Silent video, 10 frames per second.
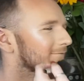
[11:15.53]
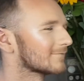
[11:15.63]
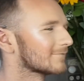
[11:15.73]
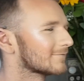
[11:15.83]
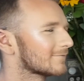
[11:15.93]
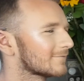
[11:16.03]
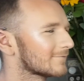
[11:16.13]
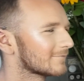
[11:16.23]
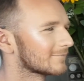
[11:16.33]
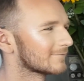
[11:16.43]

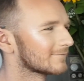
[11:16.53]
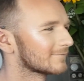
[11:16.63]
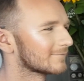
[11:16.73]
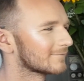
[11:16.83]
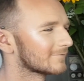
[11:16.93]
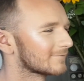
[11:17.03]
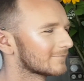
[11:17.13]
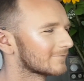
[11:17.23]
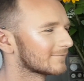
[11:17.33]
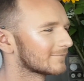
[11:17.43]

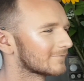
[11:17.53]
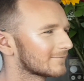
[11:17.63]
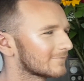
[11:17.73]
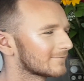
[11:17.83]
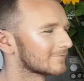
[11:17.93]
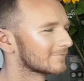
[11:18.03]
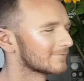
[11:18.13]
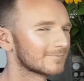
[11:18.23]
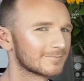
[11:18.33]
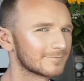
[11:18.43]

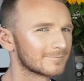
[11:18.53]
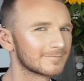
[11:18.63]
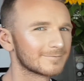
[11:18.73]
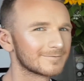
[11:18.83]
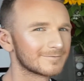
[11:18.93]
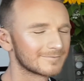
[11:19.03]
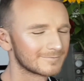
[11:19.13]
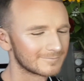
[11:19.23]
(not speaking)